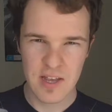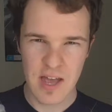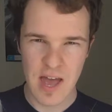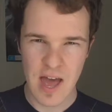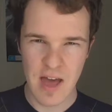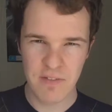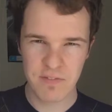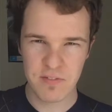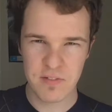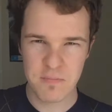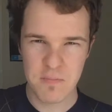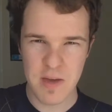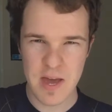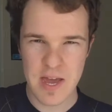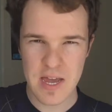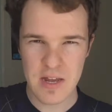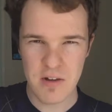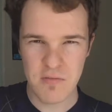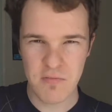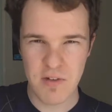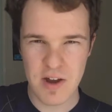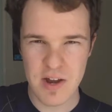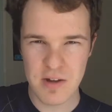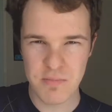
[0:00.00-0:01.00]
haven't
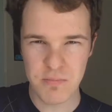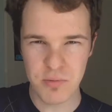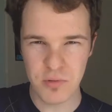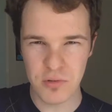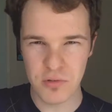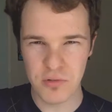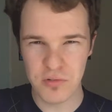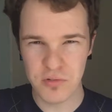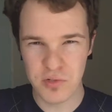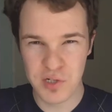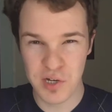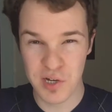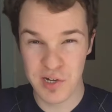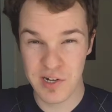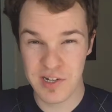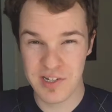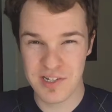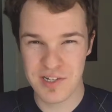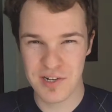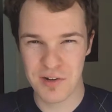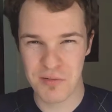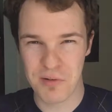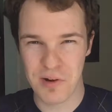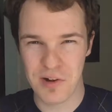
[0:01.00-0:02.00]
made Red Bull turn
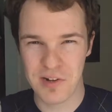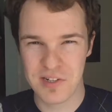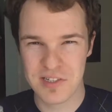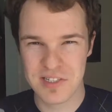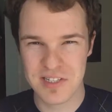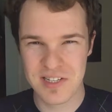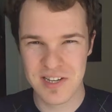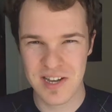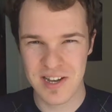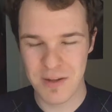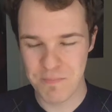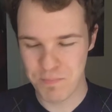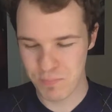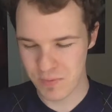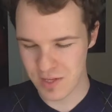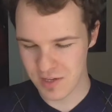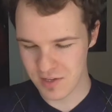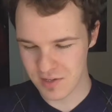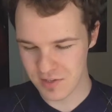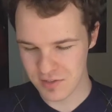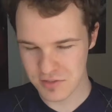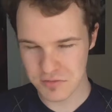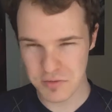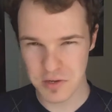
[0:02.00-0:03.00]
into Rockstar
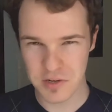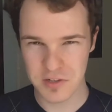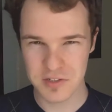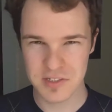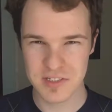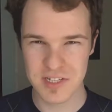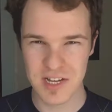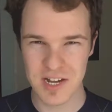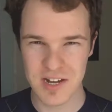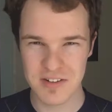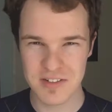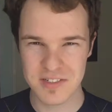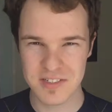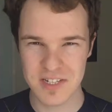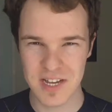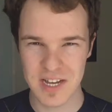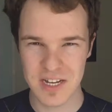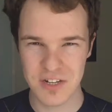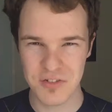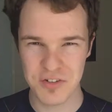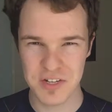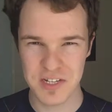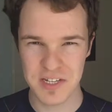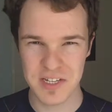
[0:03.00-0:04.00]
because Rockstar is
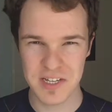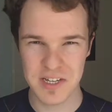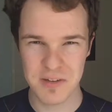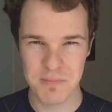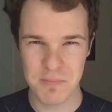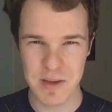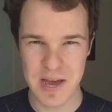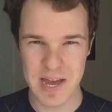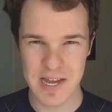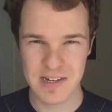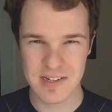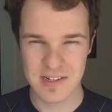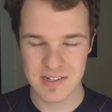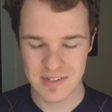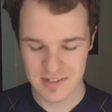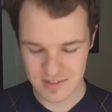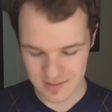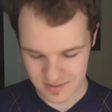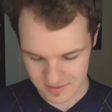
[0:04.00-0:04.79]
like drinking paint.